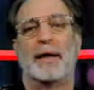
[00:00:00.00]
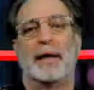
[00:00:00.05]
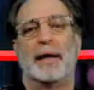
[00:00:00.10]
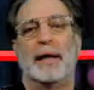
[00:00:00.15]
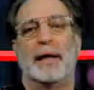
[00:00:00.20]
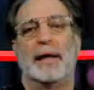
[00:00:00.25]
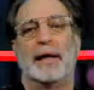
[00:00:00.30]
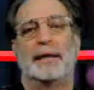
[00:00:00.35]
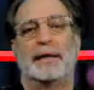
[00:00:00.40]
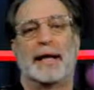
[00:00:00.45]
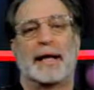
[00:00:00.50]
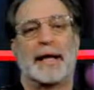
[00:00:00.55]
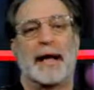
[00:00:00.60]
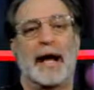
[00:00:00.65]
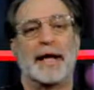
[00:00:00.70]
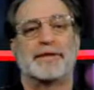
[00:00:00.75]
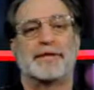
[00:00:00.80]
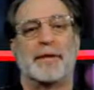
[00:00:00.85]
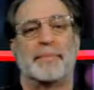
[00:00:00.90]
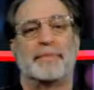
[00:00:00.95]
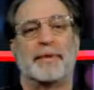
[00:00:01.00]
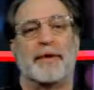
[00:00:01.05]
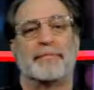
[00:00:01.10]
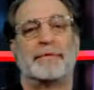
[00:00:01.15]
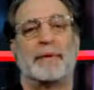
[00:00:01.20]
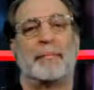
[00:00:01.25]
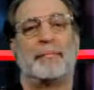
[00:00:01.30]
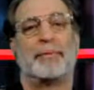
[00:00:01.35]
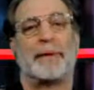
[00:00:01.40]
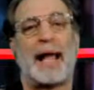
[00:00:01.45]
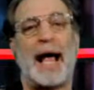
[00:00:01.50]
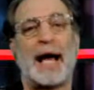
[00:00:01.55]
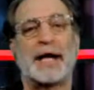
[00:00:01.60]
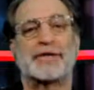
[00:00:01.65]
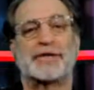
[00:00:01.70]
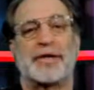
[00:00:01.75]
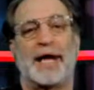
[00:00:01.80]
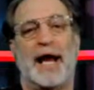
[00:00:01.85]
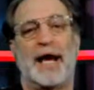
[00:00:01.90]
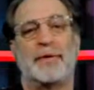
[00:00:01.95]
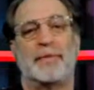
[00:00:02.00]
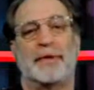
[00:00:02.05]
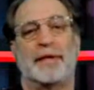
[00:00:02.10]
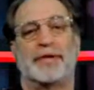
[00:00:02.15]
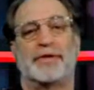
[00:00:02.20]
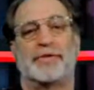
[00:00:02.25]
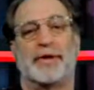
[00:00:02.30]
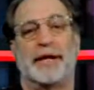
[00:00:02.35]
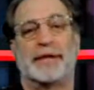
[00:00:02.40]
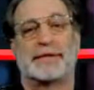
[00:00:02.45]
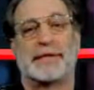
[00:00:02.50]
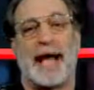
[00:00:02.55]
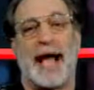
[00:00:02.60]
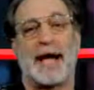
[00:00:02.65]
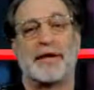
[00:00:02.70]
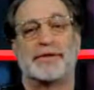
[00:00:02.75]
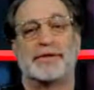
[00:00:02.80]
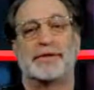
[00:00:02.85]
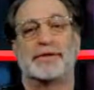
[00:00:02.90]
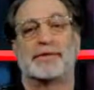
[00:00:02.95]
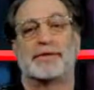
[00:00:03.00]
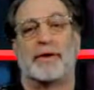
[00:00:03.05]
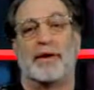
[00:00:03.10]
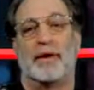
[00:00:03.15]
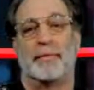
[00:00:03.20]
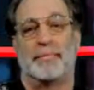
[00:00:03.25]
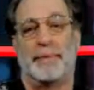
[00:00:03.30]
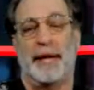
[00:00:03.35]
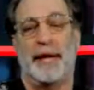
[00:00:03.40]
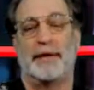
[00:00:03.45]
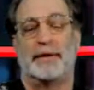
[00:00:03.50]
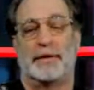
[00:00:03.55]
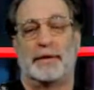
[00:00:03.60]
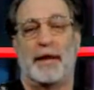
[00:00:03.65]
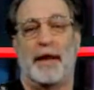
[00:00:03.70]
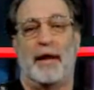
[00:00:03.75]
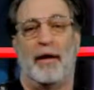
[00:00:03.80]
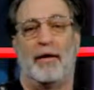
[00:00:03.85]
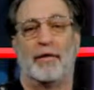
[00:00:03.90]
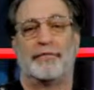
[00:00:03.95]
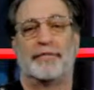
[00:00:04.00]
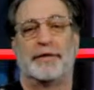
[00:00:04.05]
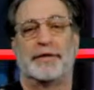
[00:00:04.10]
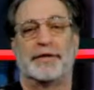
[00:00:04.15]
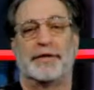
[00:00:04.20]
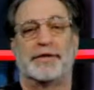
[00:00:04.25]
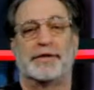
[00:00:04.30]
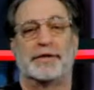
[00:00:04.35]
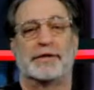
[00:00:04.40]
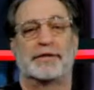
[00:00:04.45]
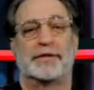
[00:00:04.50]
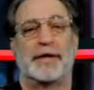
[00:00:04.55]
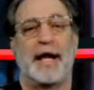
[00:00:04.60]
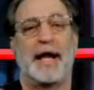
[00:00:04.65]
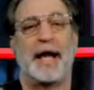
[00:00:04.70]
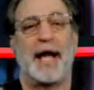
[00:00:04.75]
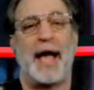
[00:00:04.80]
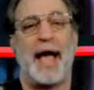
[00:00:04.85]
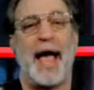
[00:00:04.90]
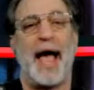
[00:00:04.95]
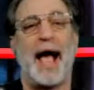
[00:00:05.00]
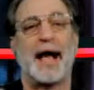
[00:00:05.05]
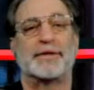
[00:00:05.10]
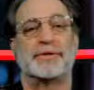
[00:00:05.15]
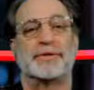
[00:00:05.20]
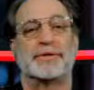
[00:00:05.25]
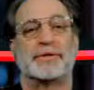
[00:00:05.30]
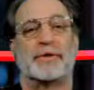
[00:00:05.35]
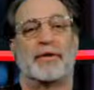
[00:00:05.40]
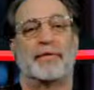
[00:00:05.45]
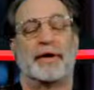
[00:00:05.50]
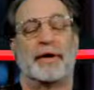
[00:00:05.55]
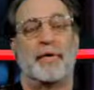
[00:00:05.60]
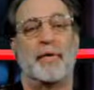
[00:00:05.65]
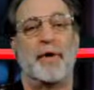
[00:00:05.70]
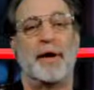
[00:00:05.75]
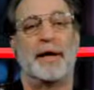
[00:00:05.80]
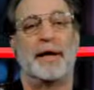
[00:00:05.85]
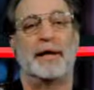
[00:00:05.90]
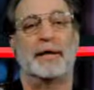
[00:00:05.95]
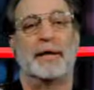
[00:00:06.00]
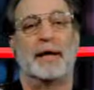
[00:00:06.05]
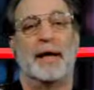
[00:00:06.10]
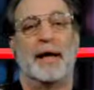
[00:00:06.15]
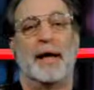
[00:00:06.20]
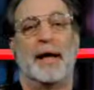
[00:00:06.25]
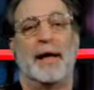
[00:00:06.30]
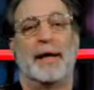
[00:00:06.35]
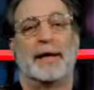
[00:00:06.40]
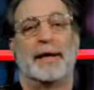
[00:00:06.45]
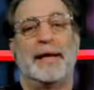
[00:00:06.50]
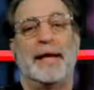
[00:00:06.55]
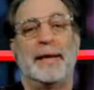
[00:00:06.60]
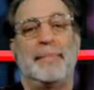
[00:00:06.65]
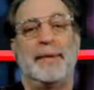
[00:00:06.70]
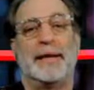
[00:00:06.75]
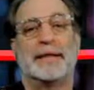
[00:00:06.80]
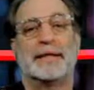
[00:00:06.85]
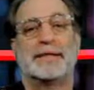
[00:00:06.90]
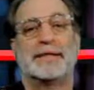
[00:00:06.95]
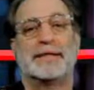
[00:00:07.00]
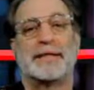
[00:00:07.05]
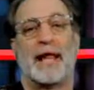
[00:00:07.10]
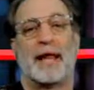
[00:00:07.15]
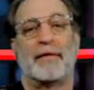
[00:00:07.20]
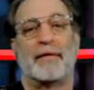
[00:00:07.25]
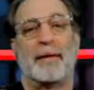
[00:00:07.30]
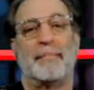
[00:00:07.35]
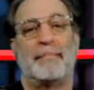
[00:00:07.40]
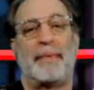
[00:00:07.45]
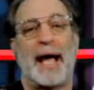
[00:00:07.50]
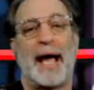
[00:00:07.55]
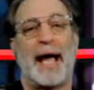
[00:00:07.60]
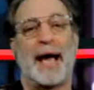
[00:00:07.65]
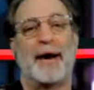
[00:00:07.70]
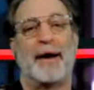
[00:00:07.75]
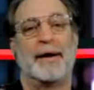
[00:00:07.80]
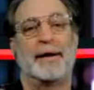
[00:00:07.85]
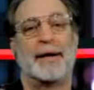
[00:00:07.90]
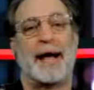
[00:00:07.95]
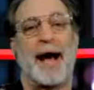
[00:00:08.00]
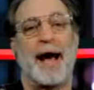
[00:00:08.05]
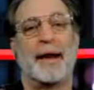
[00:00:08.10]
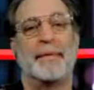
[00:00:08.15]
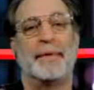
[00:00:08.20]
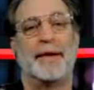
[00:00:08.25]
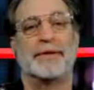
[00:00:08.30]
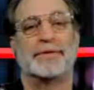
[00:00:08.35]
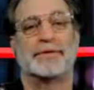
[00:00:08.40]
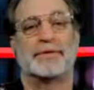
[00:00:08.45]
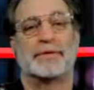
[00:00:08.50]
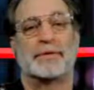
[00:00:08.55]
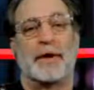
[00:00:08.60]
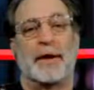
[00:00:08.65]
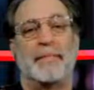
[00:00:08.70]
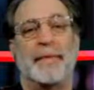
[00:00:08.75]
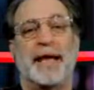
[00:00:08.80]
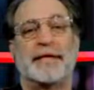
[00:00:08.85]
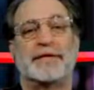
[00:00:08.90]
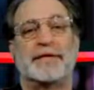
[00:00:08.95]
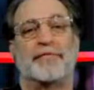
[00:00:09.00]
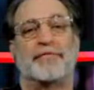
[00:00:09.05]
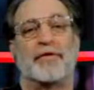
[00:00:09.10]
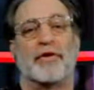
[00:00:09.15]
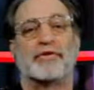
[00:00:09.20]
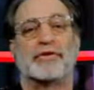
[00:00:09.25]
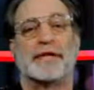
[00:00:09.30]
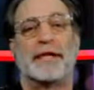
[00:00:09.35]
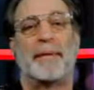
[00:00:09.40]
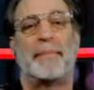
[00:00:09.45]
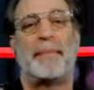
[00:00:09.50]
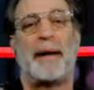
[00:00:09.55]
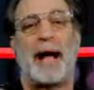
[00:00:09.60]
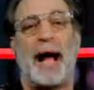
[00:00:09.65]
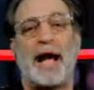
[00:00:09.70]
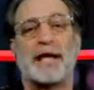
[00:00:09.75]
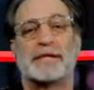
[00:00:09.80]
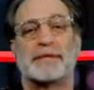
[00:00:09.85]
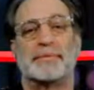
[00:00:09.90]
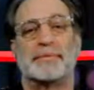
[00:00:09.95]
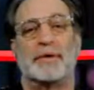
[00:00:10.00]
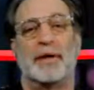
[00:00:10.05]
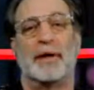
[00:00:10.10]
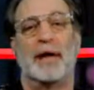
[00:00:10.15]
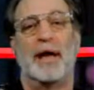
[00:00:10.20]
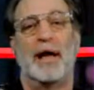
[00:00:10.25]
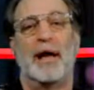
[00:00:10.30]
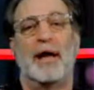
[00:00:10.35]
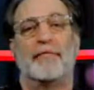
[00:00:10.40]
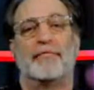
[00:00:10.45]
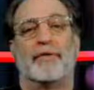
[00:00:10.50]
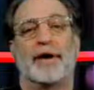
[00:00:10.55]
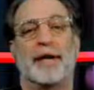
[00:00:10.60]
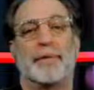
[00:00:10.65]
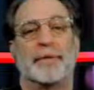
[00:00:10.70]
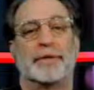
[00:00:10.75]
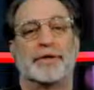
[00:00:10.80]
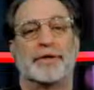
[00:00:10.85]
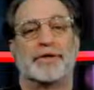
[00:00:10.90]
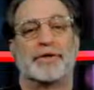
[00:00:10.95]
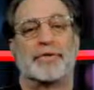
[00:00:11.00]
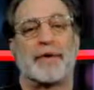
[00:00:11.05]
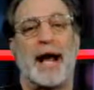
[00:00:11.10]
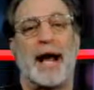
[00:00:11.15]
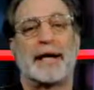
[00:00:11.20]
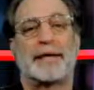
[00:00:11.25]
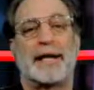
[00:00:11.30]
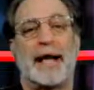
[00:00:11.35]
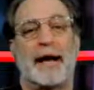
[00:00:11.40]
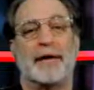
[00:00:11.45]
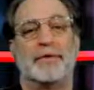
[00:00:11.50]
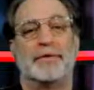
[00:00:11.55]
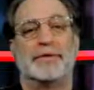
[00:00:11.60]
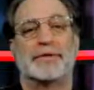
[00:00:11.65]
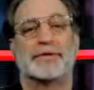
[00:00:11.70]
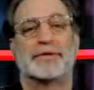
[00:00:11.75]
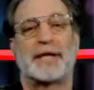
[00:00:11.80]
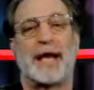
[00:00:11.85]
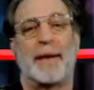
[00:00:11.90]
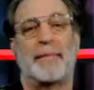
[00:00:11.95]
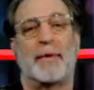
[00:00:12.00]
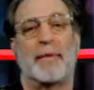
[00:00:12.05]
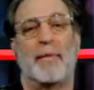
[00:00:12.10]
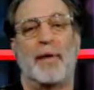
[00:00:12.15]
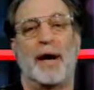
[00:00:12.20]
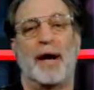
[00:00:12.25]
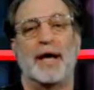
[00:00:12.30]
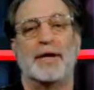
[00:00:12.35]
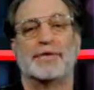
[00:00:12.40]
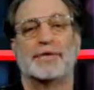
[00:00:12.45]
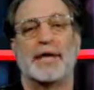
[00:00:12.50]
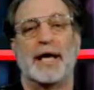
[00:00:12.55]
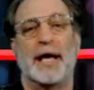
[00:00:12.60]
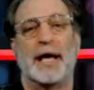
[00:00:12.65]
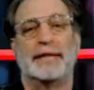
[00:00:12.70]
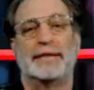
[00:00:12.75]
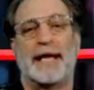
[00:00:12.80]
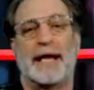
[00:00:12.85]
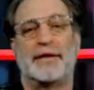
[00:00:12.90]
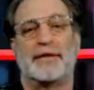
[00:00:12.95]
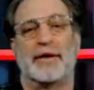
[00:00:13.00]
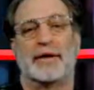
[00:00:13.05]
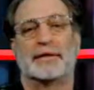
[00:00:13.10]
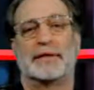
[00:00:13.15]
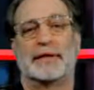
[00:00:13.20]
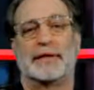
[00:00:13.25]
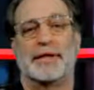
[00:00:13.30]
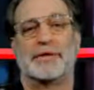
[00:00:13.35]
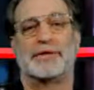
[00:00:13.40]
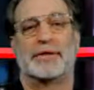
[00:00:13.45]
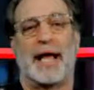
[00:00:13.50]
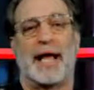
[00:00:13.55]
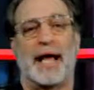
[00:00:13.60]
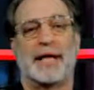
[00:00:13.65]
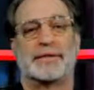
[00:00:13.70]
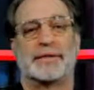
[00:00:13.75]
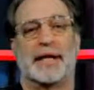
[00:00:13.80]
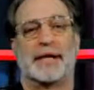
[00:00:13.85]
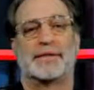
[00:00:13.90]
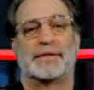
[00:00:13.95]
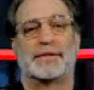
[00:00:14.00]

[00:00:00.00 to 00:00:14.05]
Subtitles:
The concept of the blockchain, where the transactions are being held for digital actions are recorded, keeping the seller and buyer anonymous, so it makes it virtually impossible for anyone to track down who the scammer was that took the digital assets.